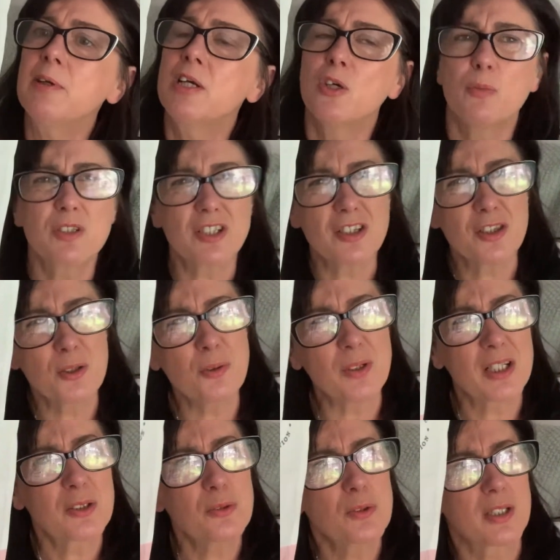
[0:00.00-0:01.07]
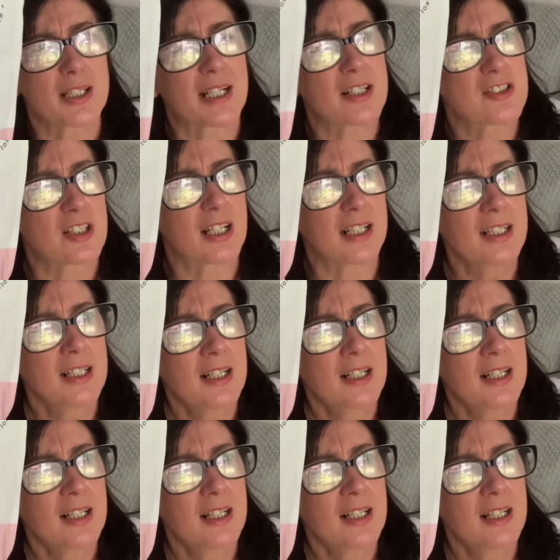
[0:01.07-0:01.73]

which I thought I'd ordered actually.